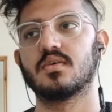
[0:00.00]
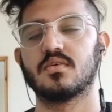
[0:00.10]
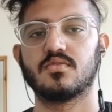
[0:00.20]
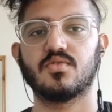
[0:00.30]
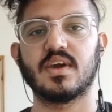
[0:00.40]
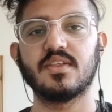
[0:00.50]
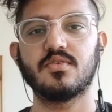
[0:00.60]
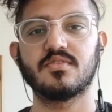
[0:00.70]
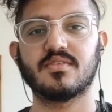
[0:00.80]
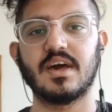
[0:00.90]
So can you
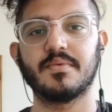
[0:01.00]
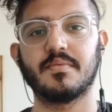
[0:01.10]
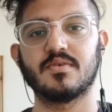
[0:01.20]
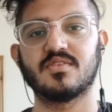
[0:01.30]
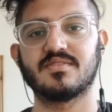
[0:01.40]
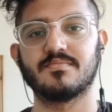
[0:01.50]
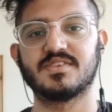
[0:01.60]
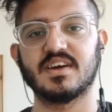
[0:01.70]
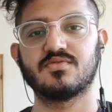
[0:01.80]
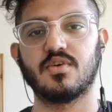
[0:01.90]
describe about the
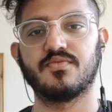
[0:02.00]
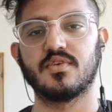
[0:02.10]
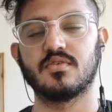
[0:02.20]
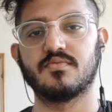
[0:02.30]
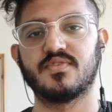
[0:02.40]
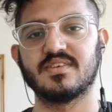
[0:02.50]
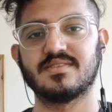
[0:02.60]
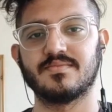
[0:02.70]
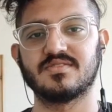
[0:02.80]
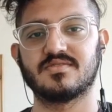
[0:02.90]
subjects of your first
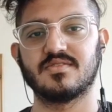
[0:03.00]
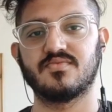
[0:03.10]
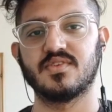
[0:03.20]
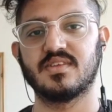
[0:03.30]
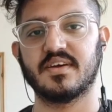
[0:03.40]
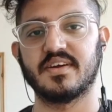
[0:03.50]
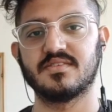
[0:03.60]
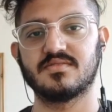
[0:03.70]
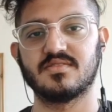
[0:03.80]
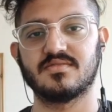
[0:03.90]
semesters with the credit
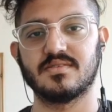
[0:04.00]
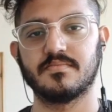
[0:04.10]
system?